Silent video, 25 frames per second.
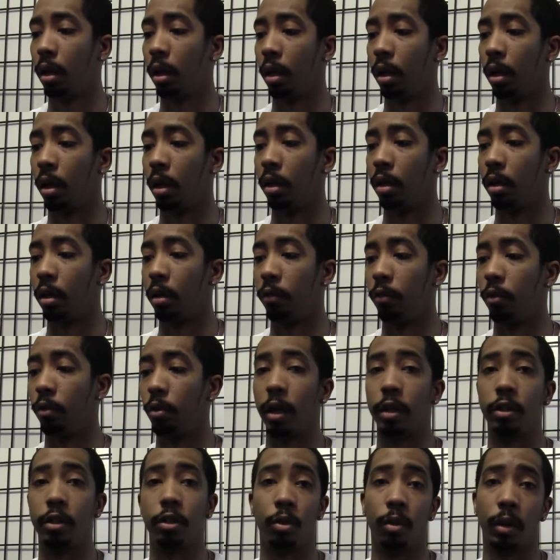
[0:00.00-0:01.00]
and if you
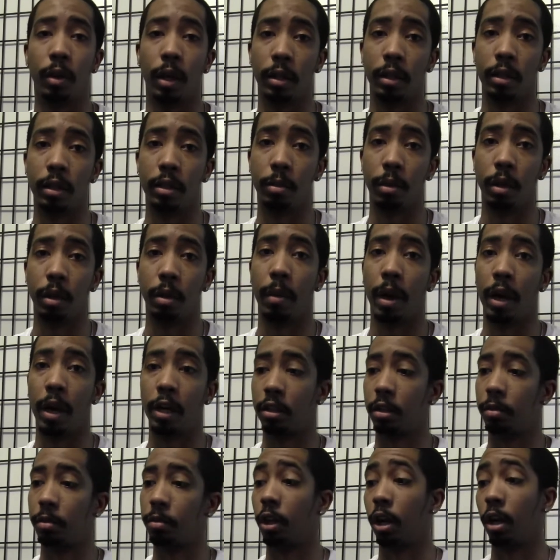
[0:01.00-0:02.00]
guys don't like these minute
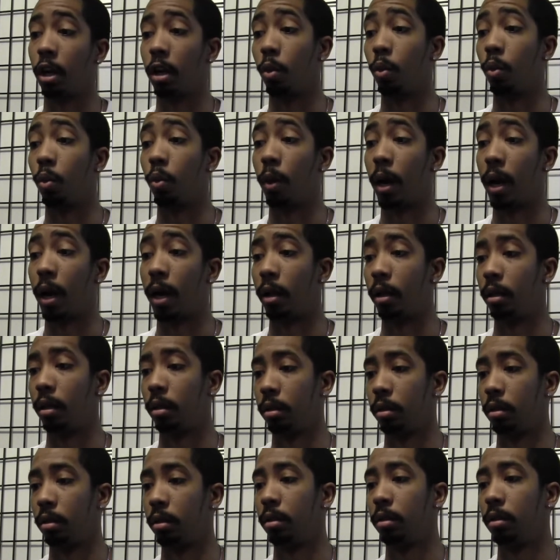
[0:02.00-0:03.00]
mashups, y'all are
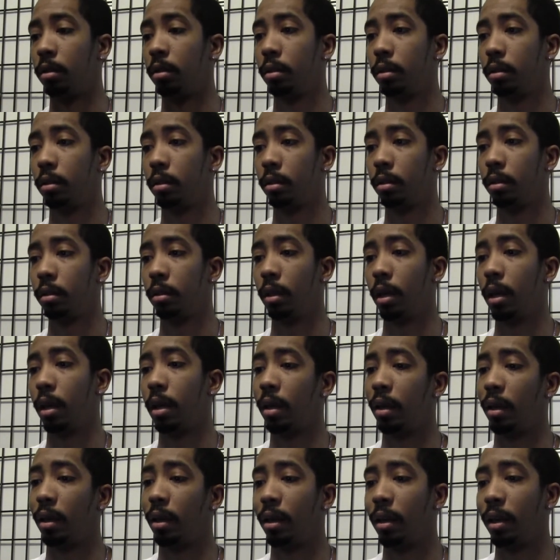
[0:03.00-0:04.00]

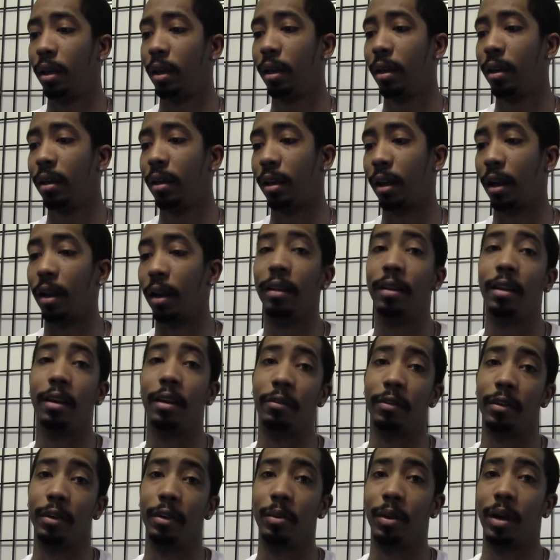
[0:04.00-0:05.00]
wildin'. Y'all are
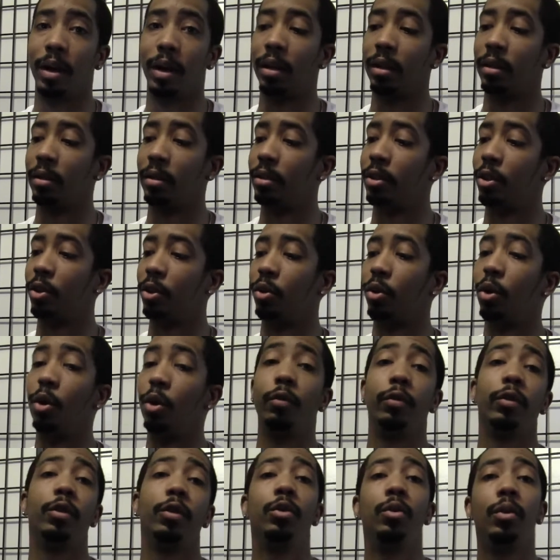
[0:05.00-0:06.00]
definitely wildin'. So
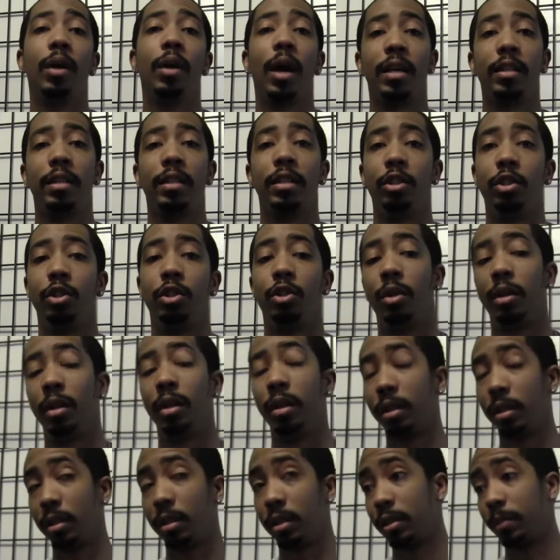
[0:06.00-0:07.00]
hopefully you guys
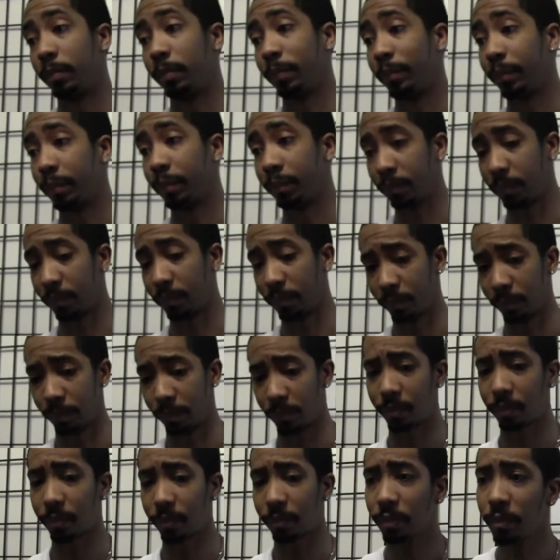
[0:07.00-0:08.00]
enjoyed this.
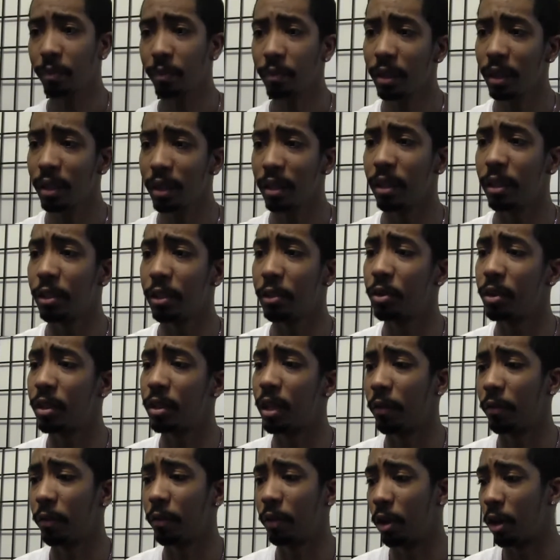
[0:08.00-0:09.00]
This is
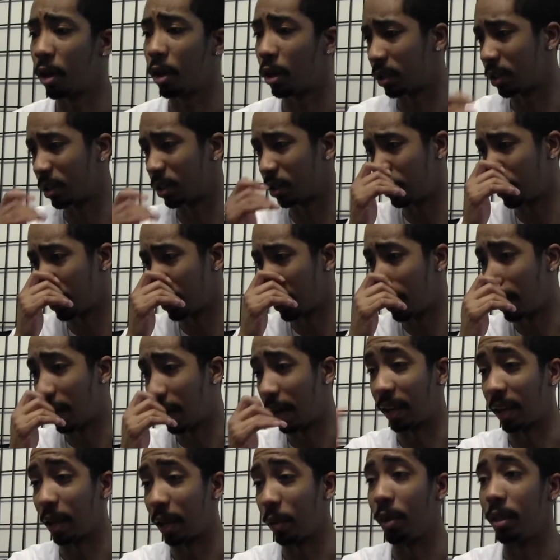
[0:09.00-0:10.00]
definitely awesome.
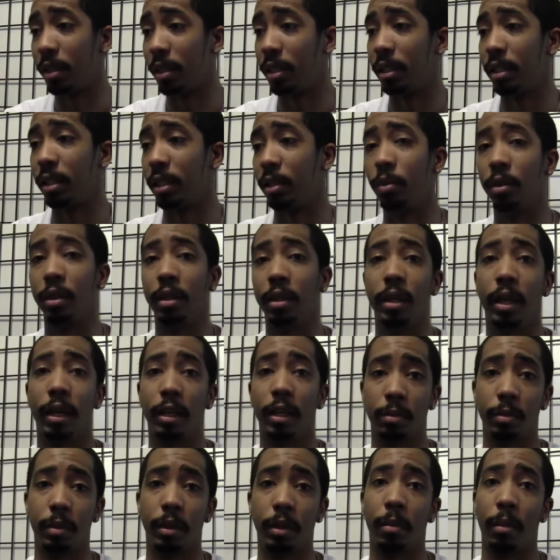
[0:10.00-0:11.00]
I can't wait to see what the
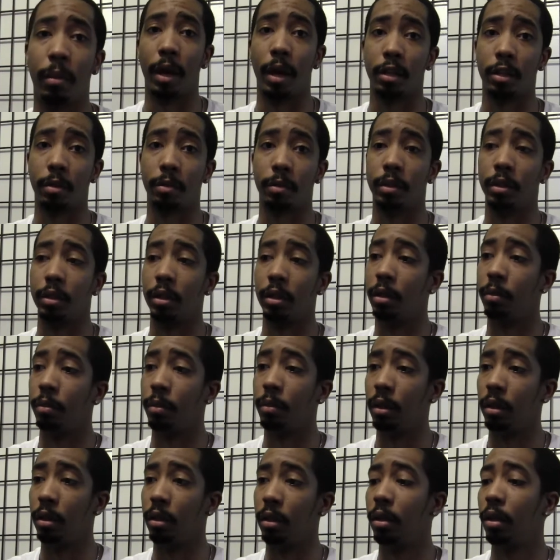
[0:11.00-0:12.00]
next mashup is going to
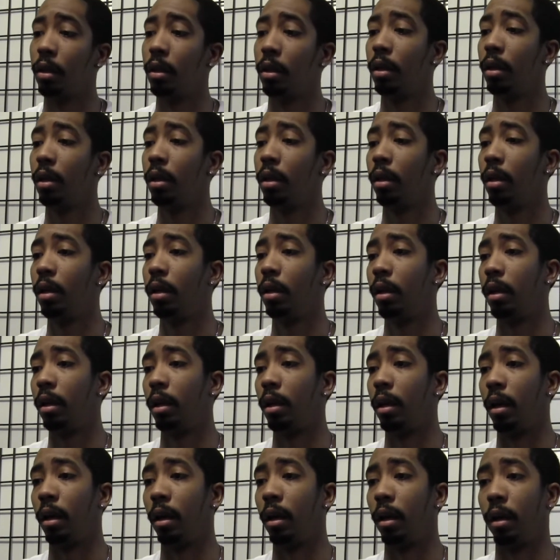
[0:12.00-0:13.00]
be.
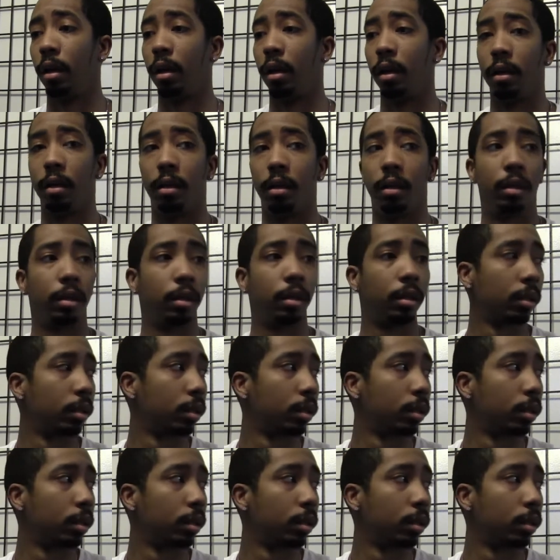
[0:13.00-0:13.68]
And,